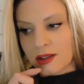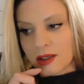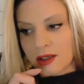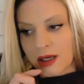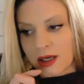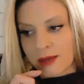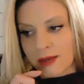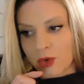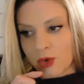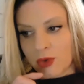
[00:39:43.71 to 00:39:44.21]

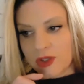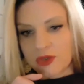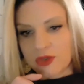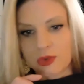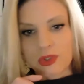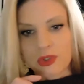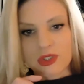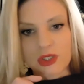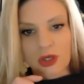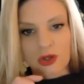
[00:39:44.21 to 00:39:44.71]
I'm going to
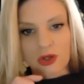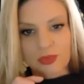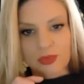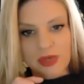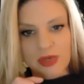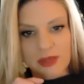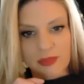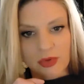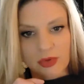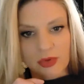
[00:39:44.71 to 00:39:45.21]
assault
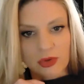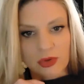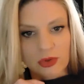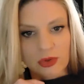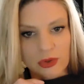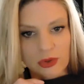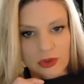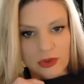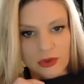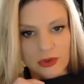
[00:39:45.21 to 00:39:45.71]
people,
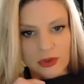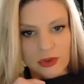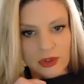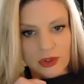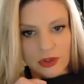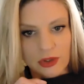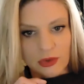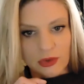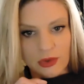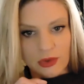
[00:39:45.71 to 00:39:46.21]
or, you
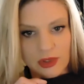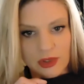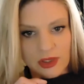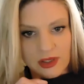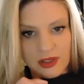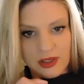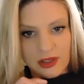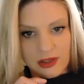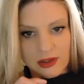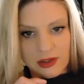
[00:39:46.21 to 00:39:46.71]

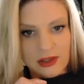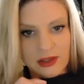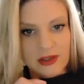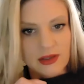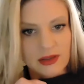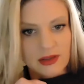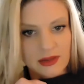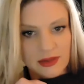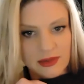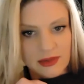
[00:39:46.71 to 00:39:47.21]

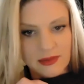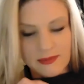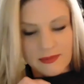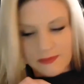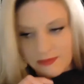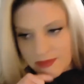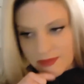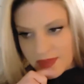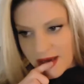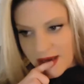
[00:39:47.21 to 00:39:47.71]
know,
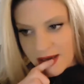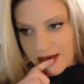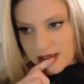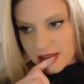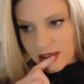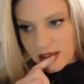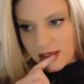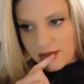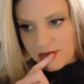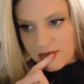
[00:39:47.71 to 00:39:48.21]
that
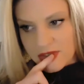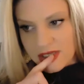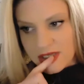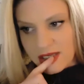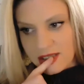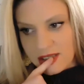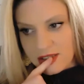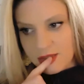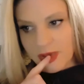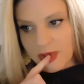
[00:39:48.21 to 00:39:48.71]
kind of
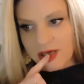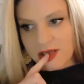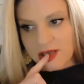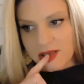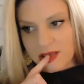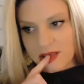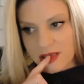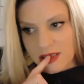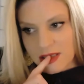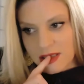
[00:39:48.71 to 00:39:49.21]
sense, but in
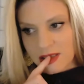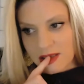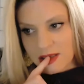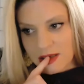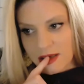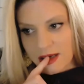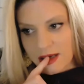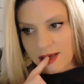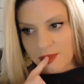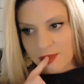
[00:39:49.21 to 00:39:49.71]
the,
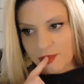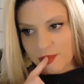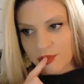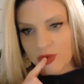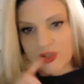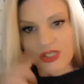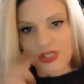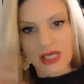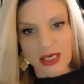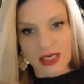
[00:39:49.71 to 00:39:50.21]
I'm
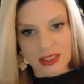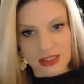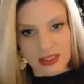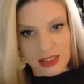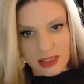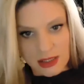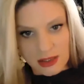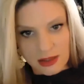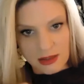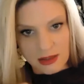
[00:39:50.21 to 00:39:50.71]

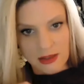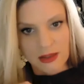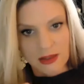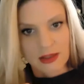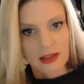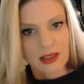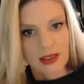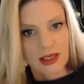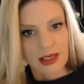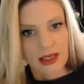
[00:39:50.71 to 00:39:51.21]
protecting
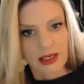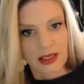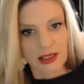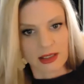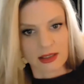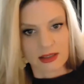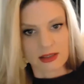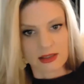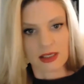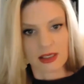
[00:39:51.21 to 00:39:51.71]

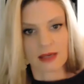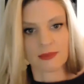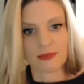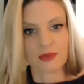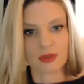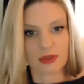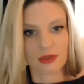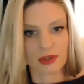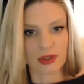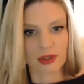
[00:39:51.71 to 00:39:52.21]
and
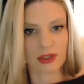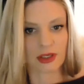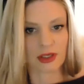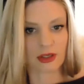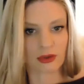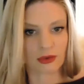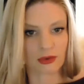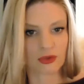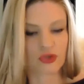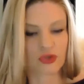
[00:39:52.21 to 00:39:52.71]
I'm, you
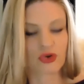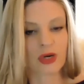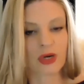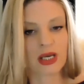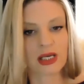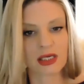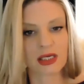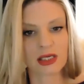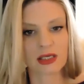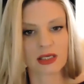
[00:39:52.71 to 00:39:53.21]
know,
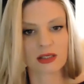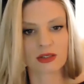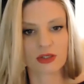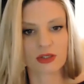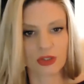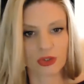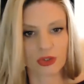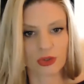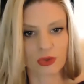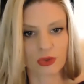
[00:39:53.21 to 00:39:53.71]
training
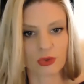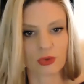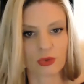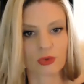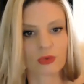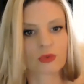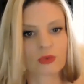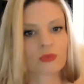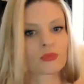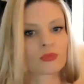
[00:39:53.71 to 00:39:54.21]

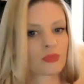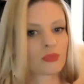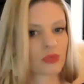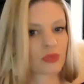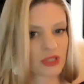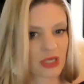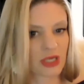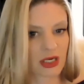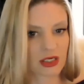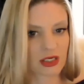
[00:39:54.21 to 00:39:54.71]
to
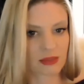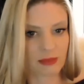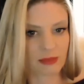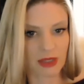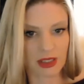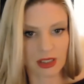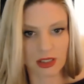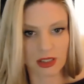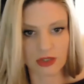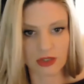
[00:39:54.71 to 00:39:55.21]
protect
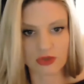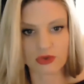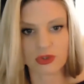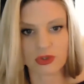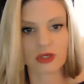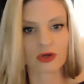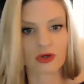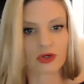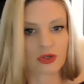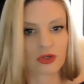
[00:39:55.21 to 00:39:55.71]
my
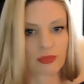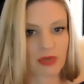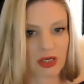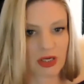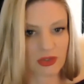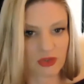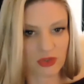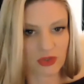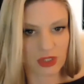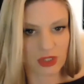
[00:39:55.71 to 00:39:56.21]
country or to
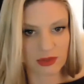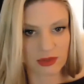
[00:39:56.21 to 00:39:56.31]
protect,